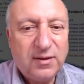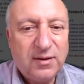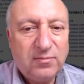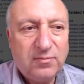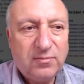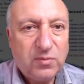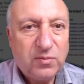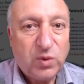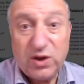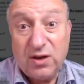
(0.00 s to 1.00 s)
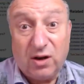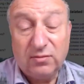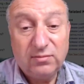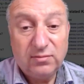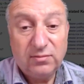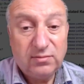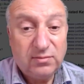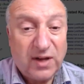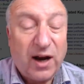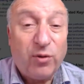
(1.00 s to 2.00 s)
which is not
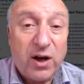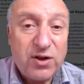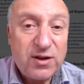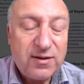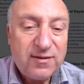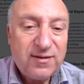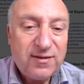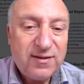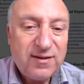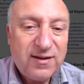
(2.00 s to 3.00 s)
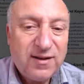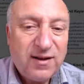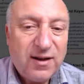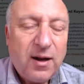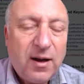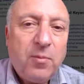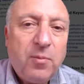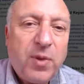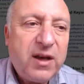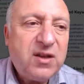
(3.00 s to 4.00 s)
outrageous. But
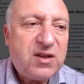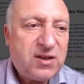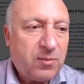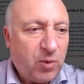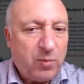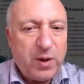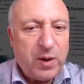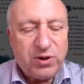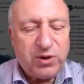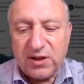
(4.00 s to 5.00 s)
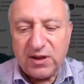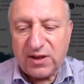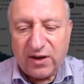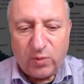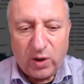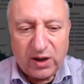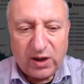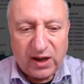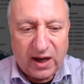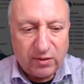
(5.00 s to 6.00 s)
inst what people do instead of working out,
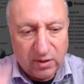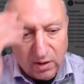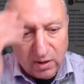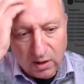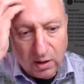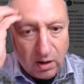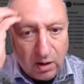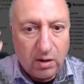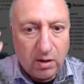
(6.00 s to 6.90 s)
oh,